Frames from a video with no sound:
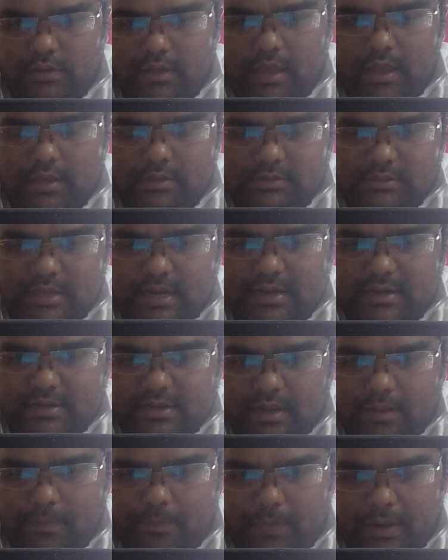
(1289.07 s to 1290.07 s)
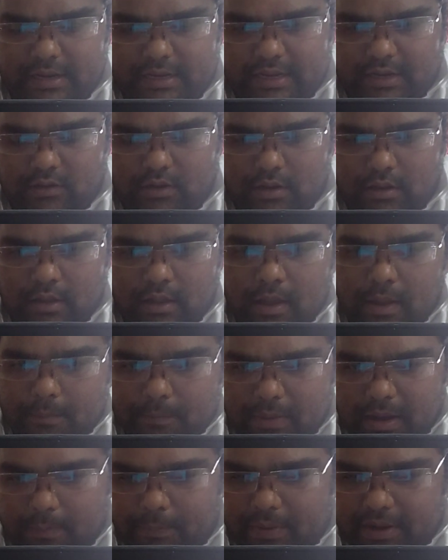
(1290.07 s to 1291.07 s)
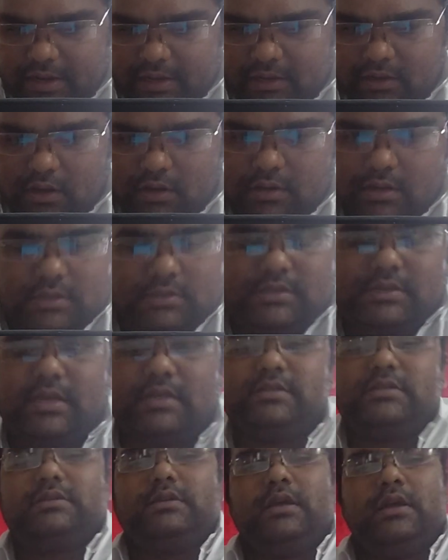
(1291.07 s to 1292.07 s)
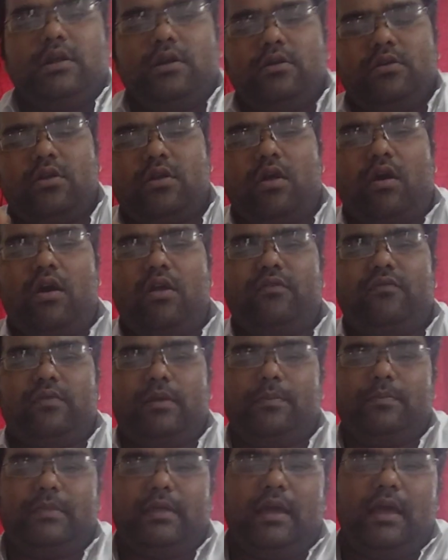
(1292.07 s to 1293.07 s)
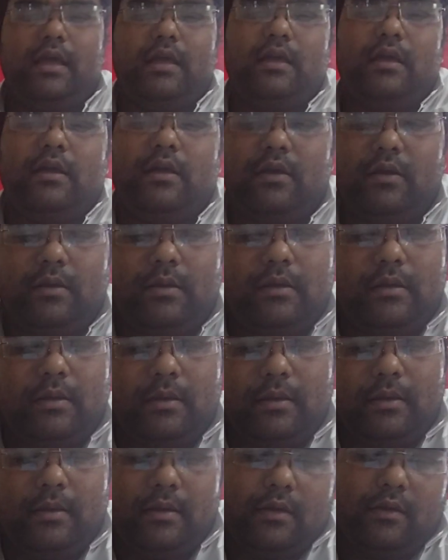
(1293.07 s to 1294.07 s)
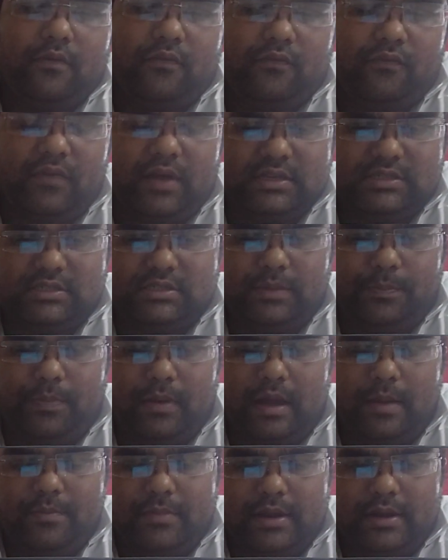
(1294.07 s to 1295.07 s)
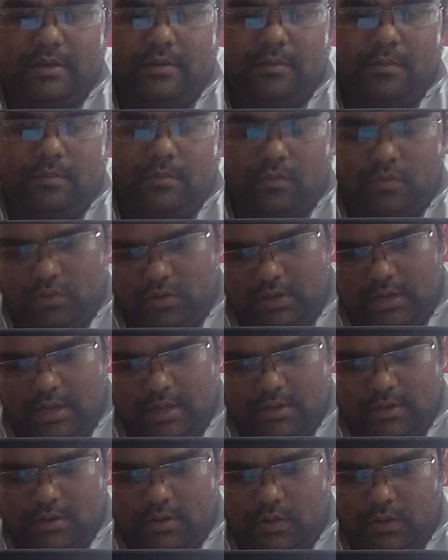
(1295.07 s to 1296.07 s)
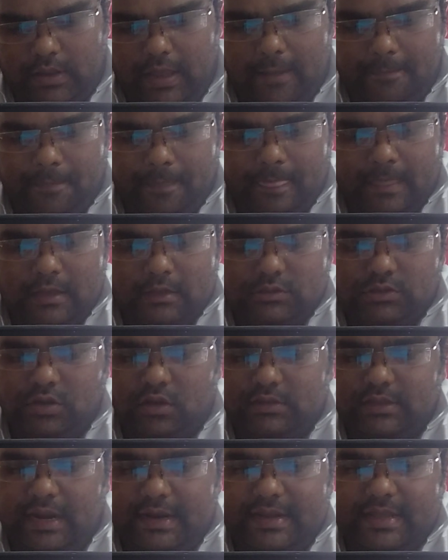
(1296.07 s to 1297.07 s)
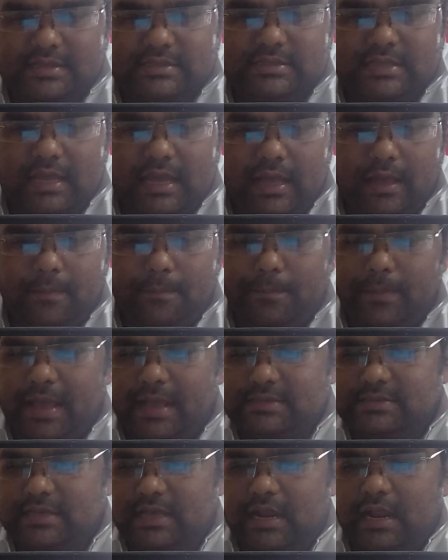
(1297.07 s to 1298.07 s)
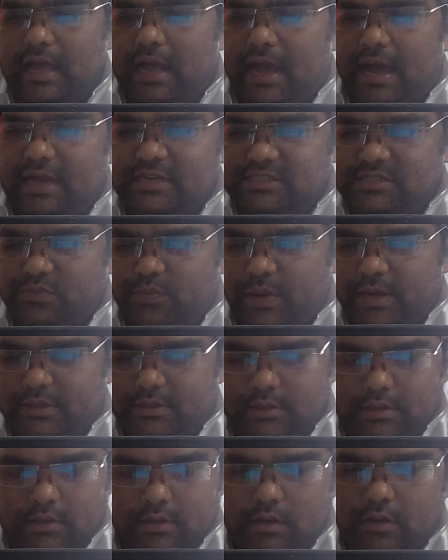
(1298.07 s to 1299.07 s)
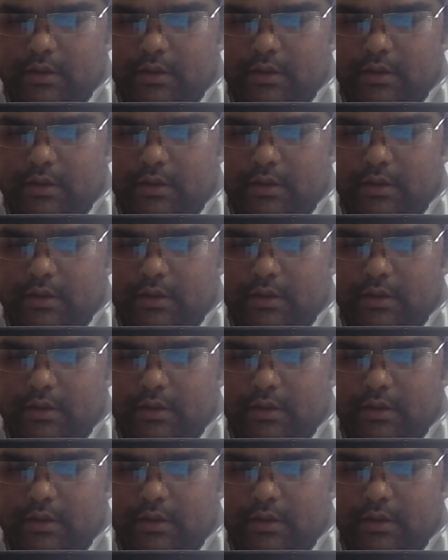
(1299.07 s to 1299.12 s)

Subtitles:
Okay, center perpendicular distance drawn from the first permanent molar. Okay, so that is the basal arch width.